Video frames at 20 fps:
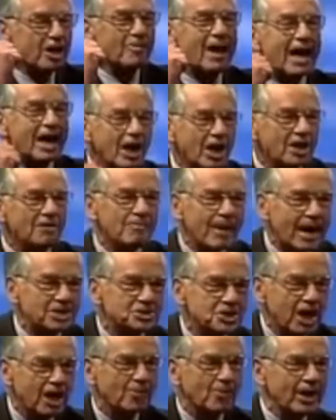I love my
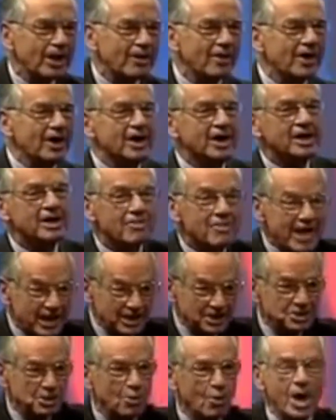job, rather. That
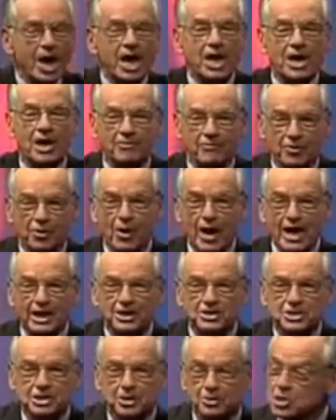is a way of
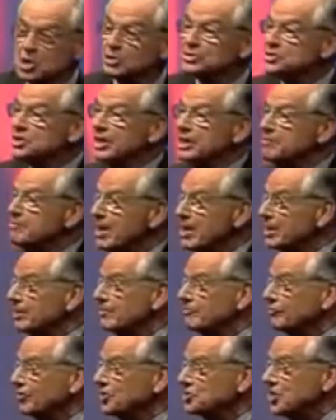gratitude. You'll sleep better the
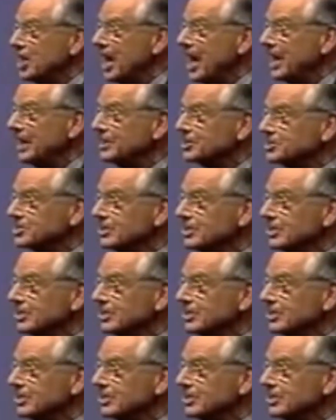first night.